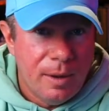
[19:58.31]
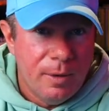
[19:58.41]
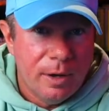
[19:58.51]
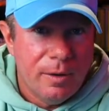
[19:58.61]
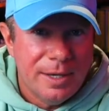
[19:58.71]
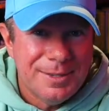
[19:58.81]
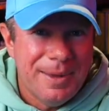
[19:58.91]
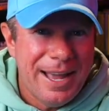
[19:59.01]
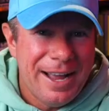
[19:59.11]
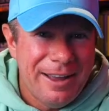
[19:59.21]
I want to create
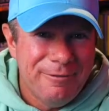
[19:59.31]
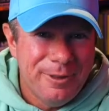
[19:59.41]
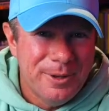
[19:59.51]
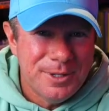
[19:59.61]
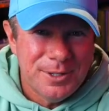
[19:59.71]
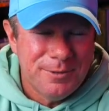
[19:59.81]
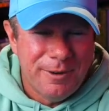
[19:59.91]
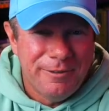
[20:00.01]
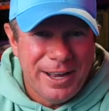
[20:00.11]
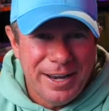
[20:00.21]
some AI influencers
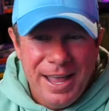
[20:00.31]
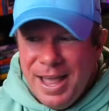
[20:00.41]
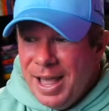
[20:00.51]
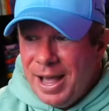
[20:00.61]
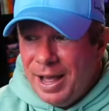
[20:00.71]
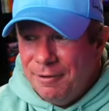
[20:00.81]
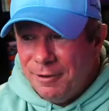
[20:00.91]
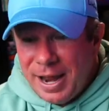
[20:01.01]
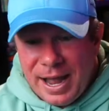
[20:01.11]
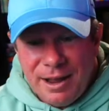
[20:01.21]
for fun
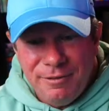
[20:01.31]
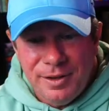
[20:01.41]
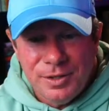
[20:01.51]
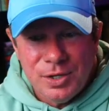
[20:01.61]
for AIville.